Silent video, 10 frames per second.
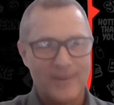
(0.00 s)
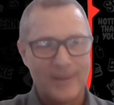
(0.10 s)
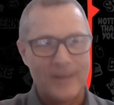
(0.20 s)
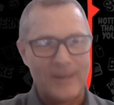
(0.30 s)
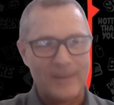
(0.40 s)

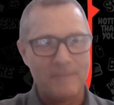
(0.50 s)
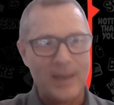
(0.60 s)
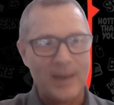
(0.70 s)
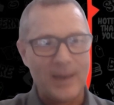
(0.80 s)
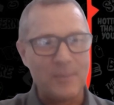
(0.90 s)
Um,
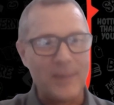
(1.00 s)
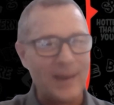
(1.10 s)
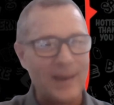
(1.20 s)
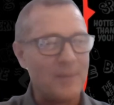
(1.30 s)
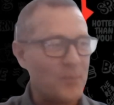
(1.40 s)
and I'm and
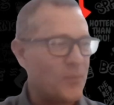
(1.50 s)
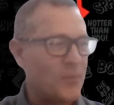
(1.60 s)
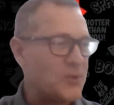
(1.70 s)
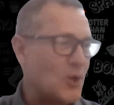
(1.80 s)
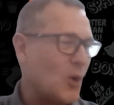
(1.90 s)
I'm
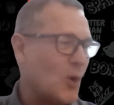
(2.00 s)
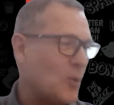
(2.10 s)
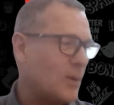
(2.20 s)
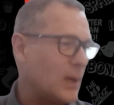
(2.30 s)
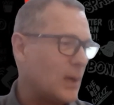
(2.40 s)

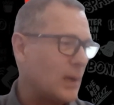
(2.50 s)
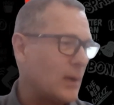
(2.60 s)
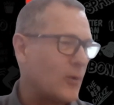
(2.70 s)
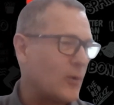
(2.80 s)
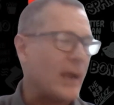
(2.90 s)
so
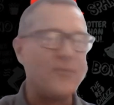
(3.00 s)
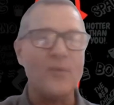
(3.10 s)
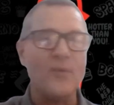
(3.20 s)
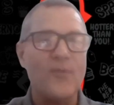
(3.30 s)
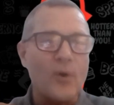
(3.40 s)

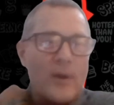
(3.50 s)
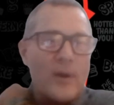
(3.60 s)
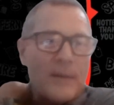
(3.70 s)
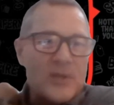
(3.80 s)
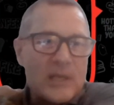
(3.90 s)
grateful for her
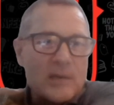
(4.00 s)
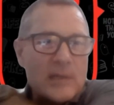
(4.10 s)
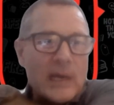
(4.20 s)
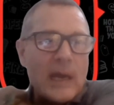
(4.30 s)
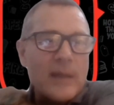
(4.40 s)
every single
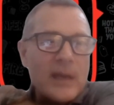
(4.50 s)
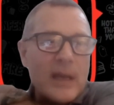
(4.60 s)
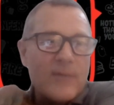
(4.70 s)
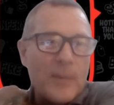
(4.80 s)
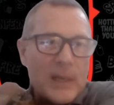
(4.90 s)
day. I think I
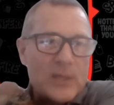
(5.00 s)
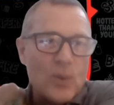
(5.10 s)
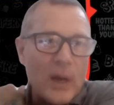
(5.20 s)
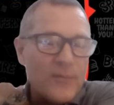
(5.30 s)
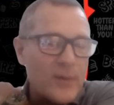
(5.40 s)
have the best
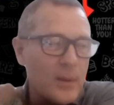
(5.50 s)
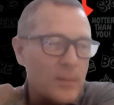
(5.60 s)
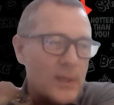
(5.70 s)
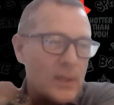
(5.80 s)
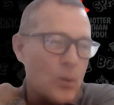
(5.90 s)
wife in the
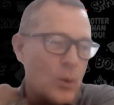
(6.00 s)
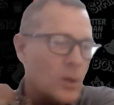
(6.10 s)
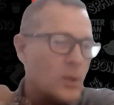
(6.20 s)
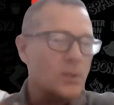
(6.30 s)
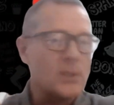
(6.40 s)
in the
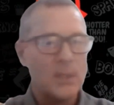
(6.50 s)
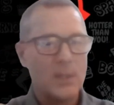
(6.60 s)
world.